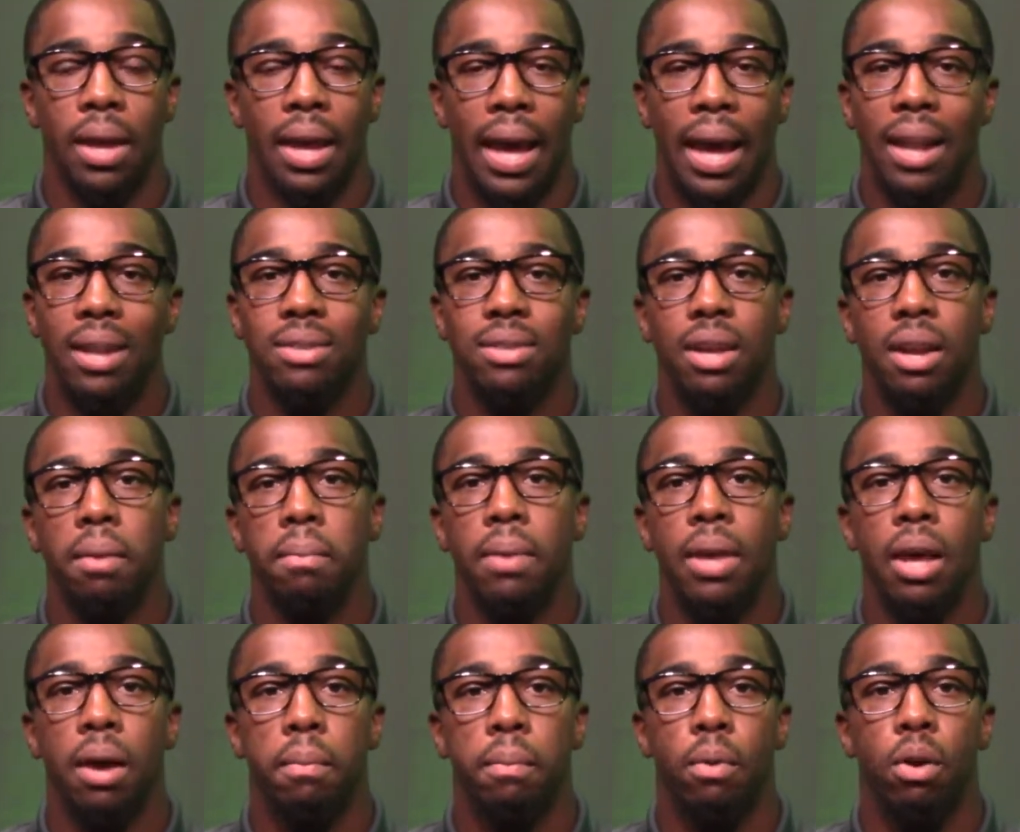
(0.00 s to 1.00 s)
And it's gonna
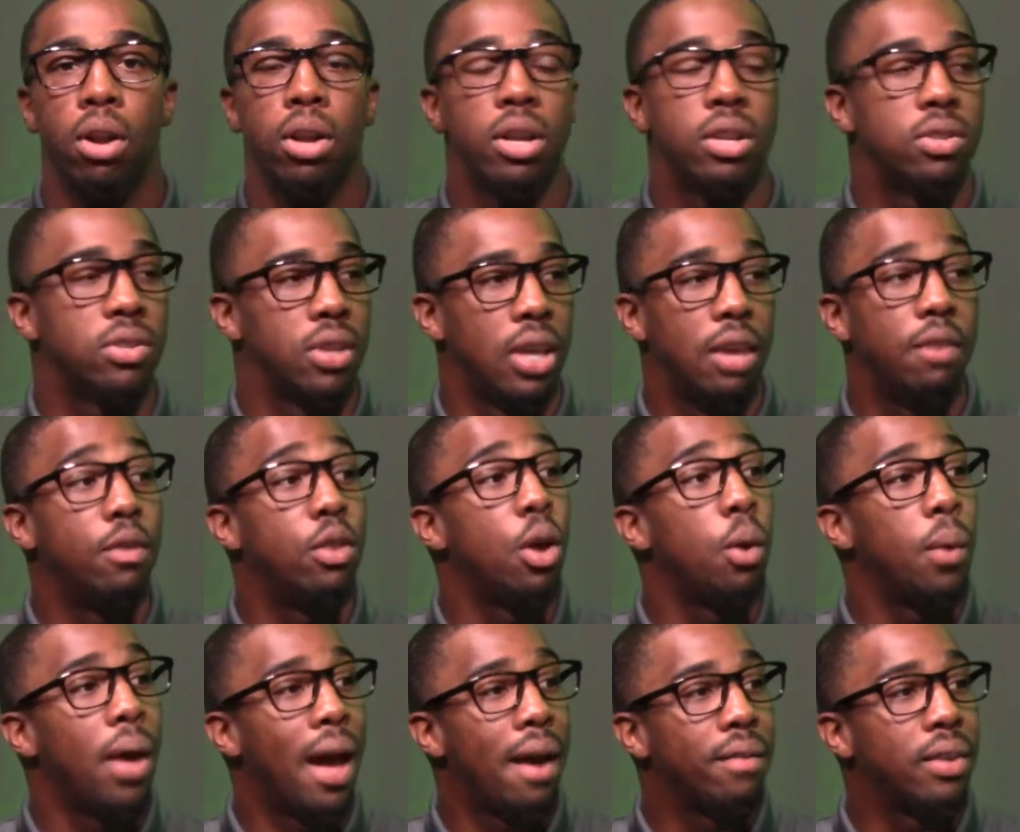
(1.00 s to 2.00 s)
be up on us, even though
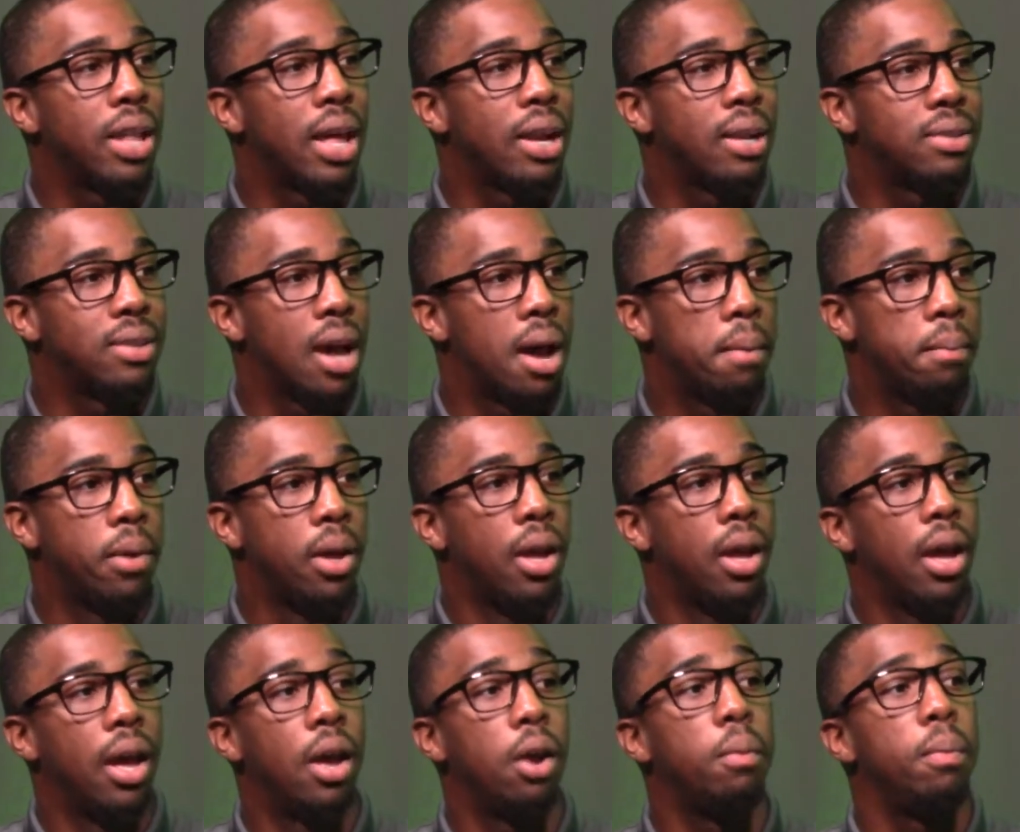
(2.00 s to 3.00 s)
we have a lot of time,
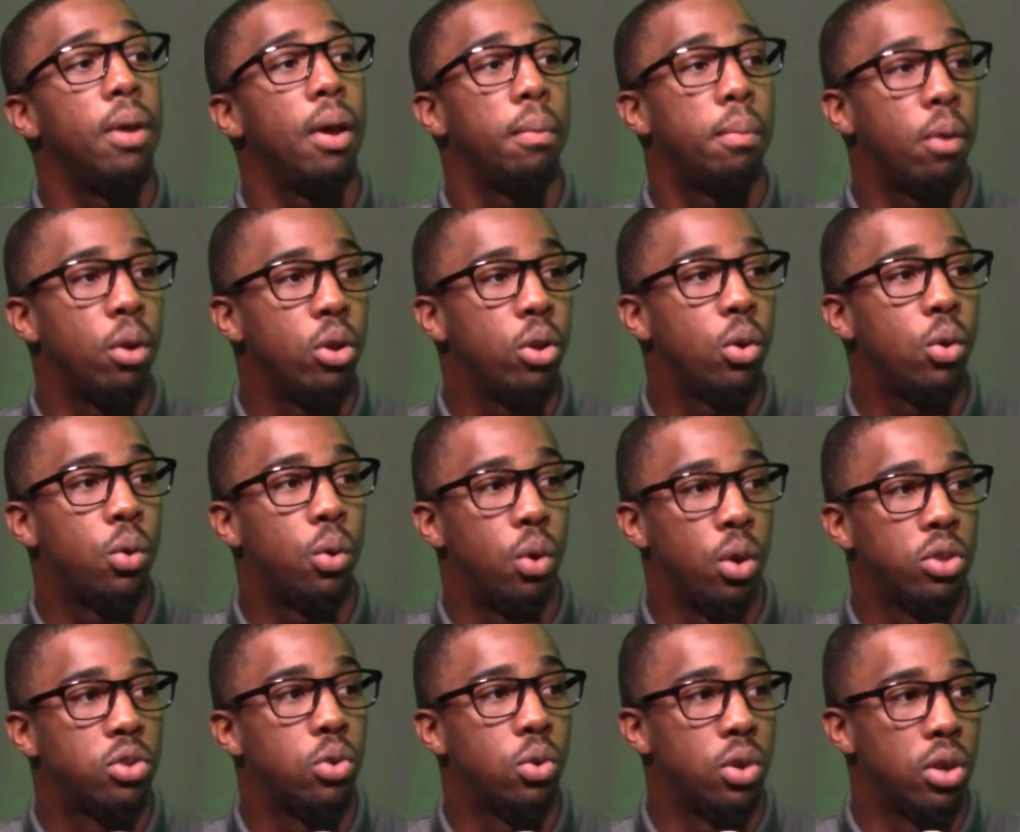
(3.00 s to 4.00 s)
it'll be up on you
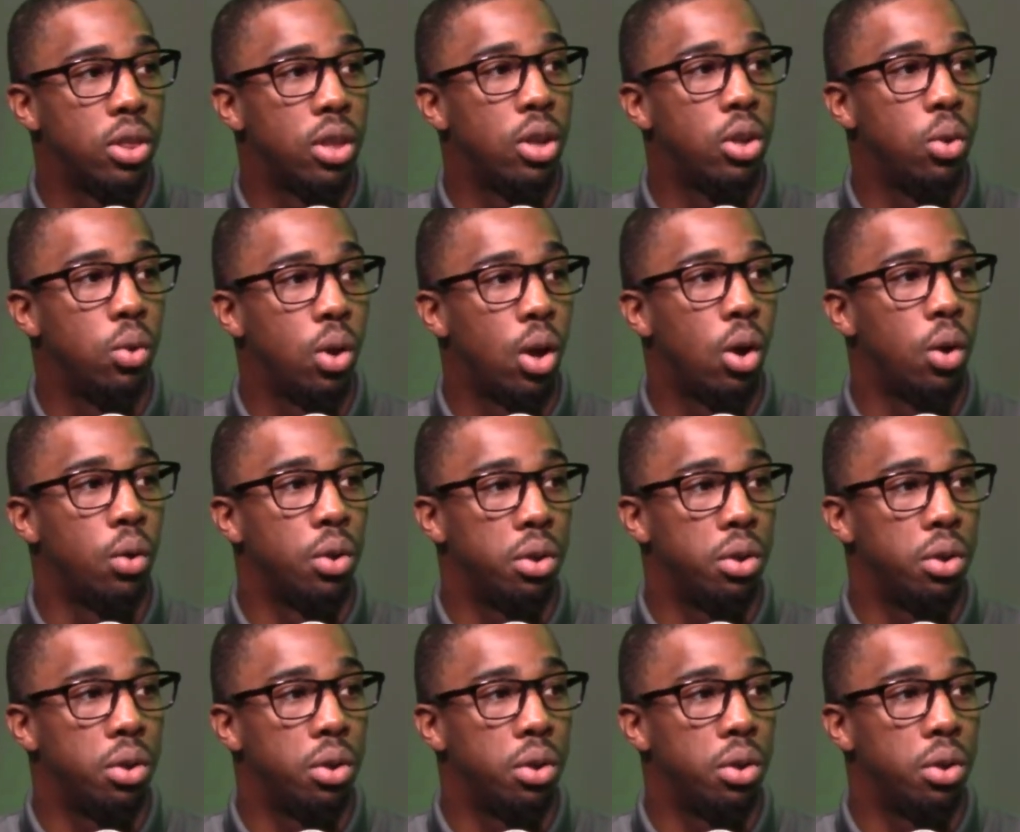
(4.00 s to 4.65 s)
sooner than you know.